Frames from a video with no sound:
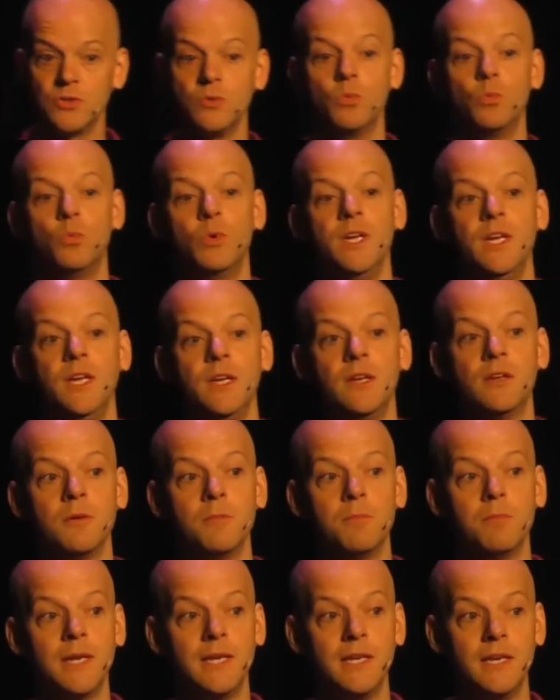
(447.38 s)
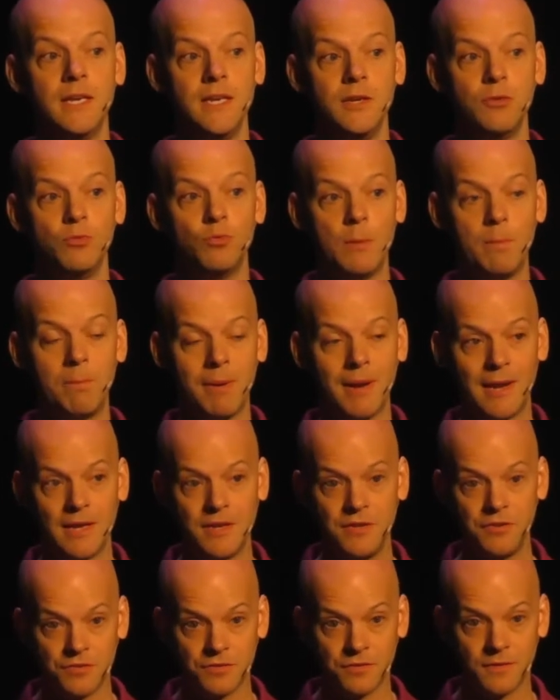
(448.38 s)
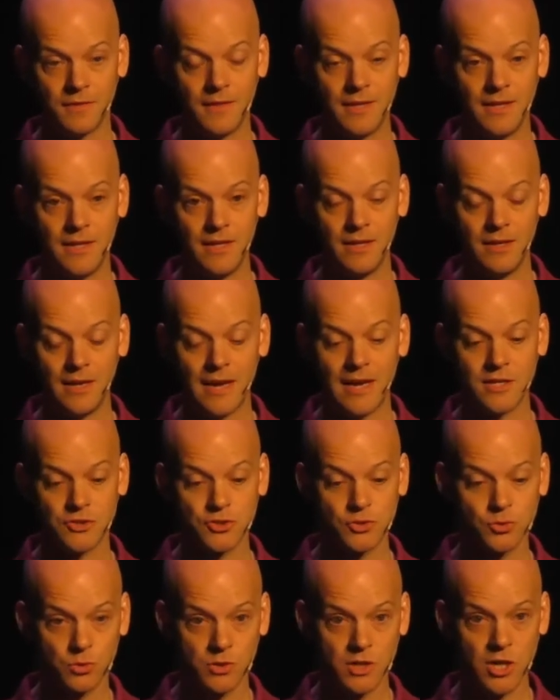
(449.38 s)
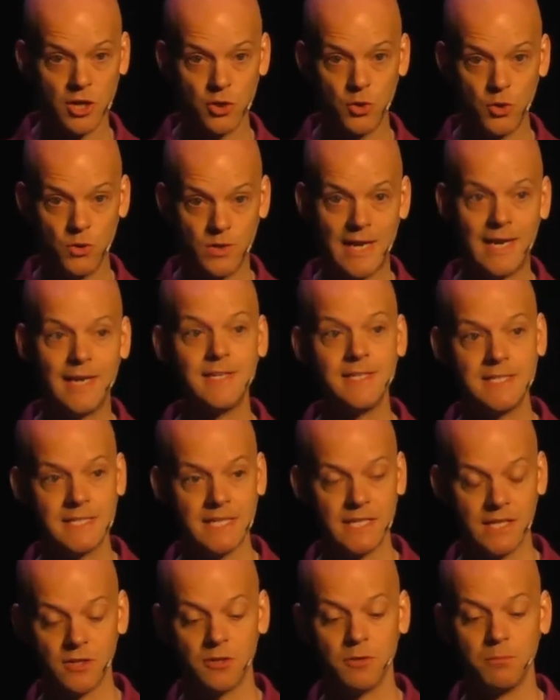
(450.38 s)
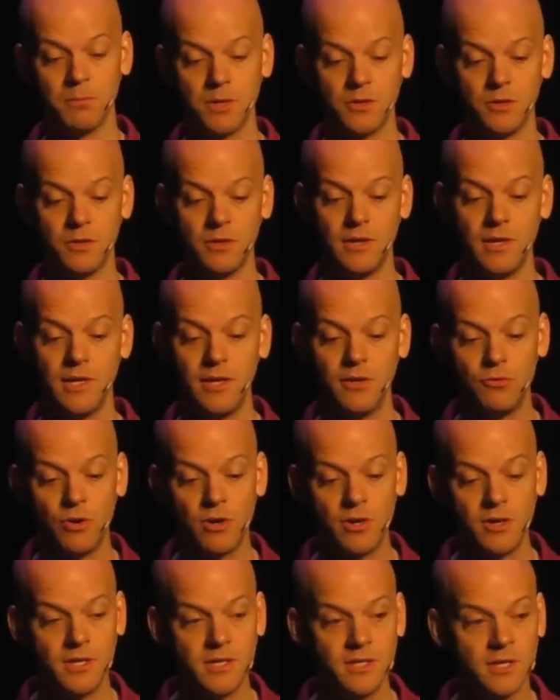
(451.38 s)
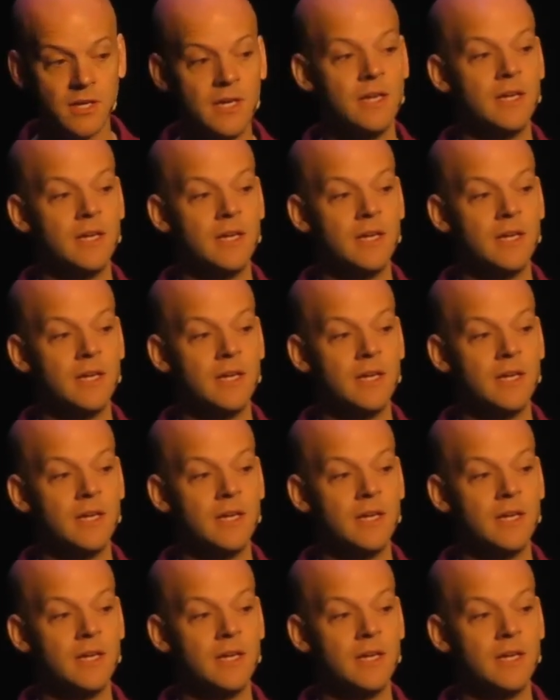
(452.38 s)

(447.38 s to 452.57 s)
We completely replaced the actual code editing component in RIDE